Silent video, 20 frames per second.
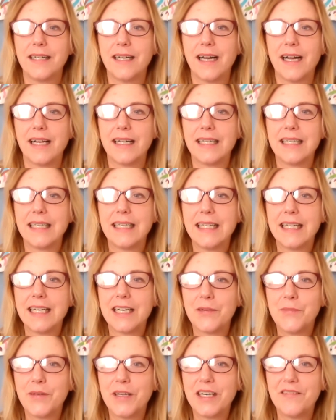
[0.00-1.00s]
a
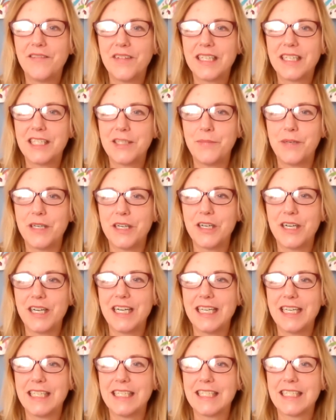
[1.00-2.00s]
little bit of
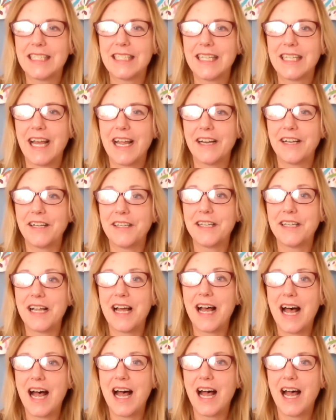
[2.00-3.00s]
experience and a
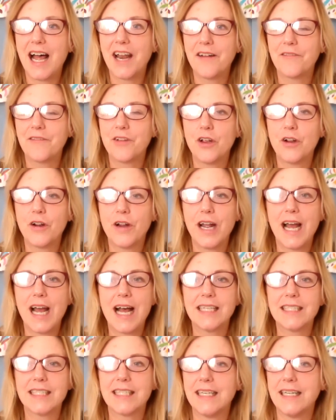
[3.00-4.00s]
lot of
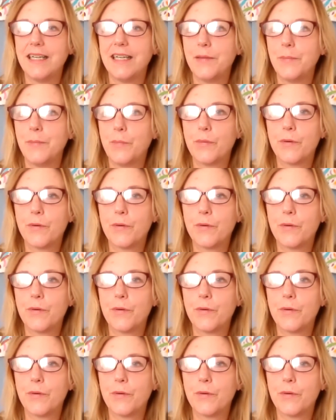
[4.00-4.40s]
curiosity,